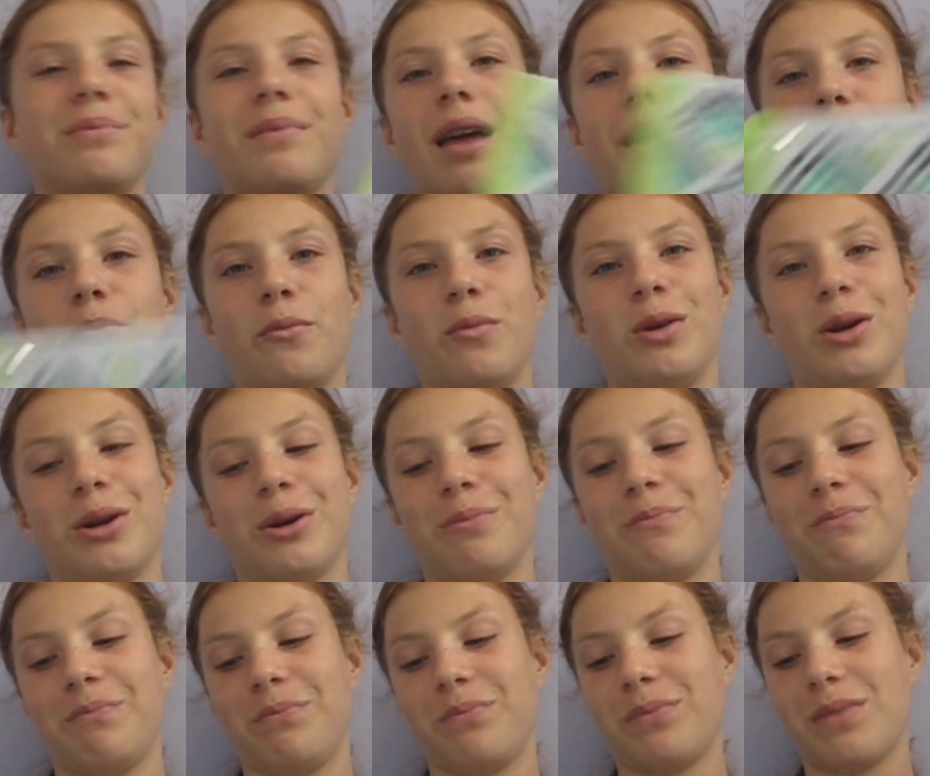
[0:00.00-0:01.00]
I'm
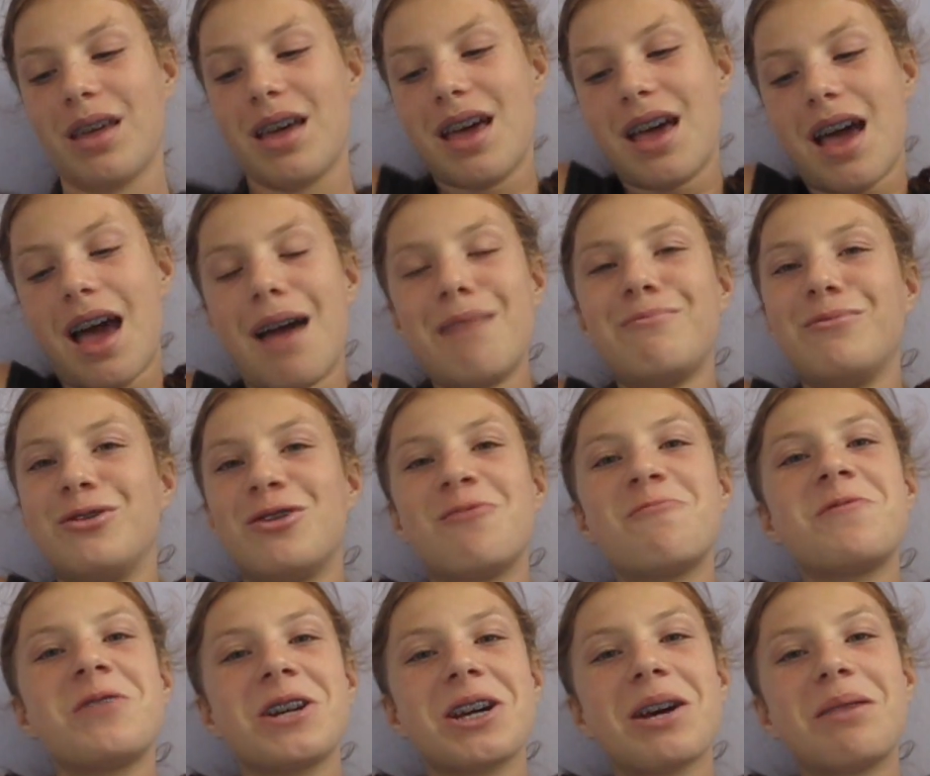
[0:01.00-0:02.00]
weird. I'm weird
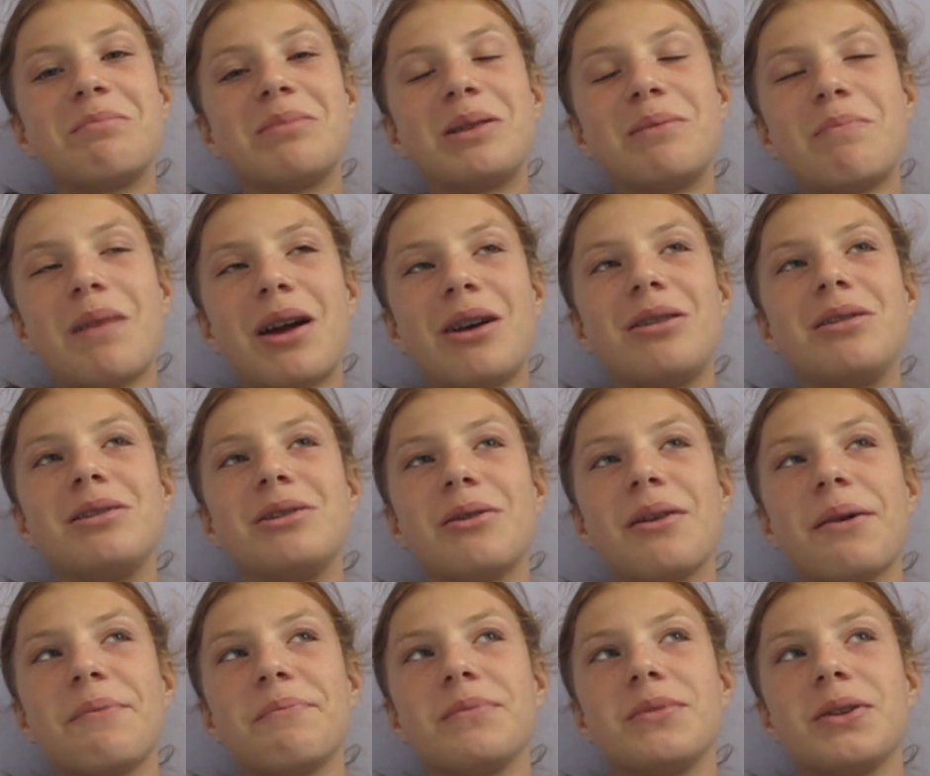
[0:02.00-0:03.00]
when it comes to patterns. So
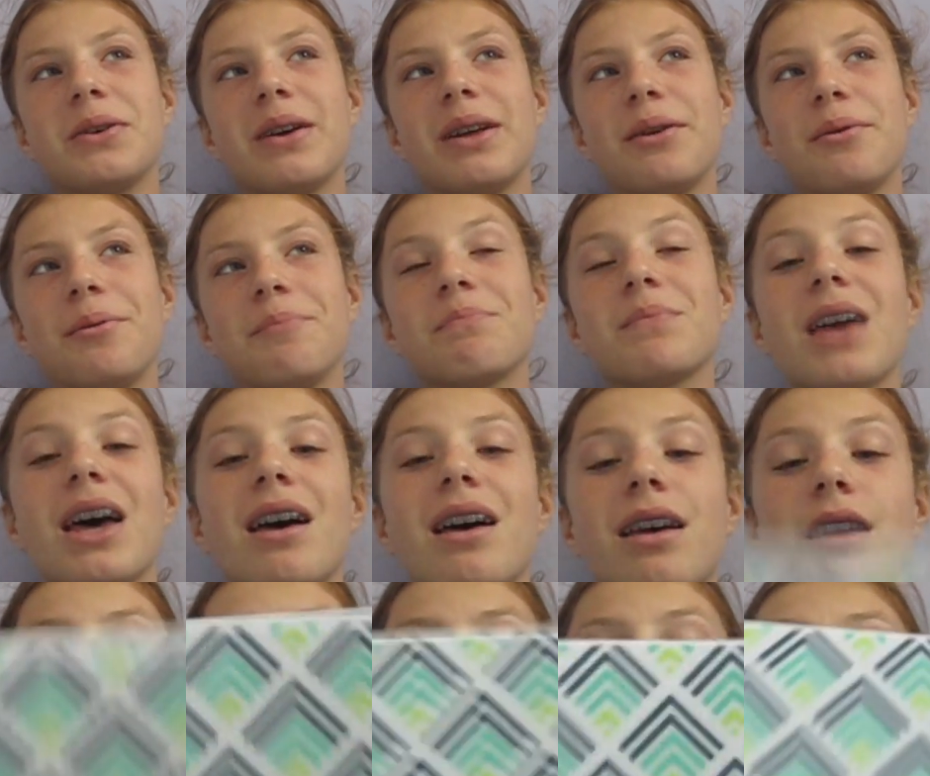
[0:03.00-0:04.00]
yeah. So anyway,
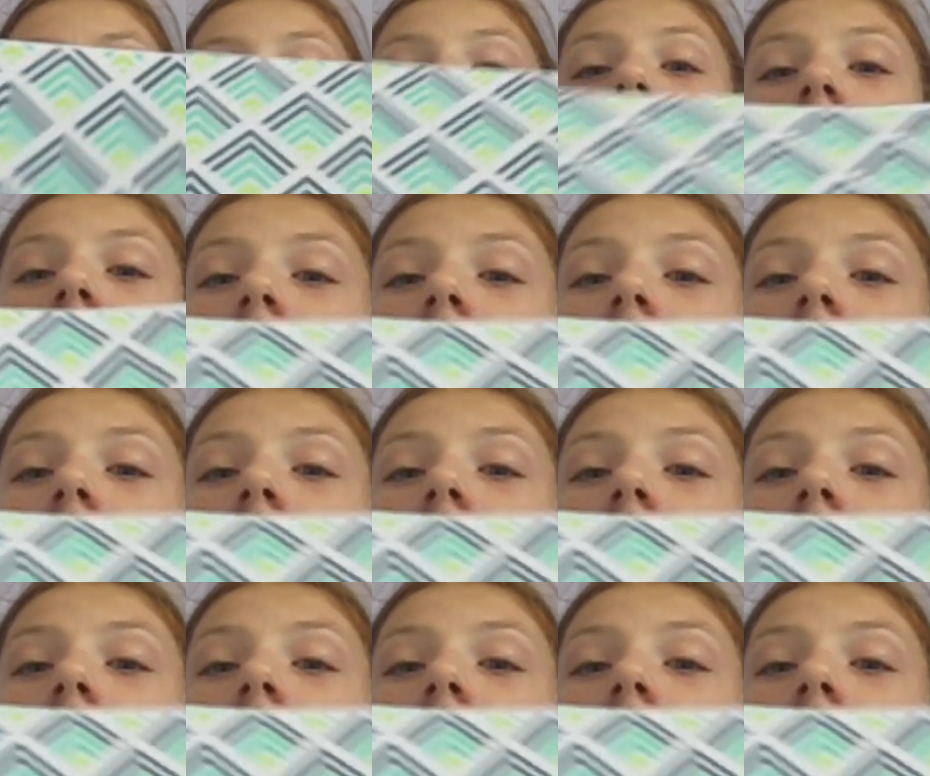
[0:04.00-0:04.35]
yeah. So I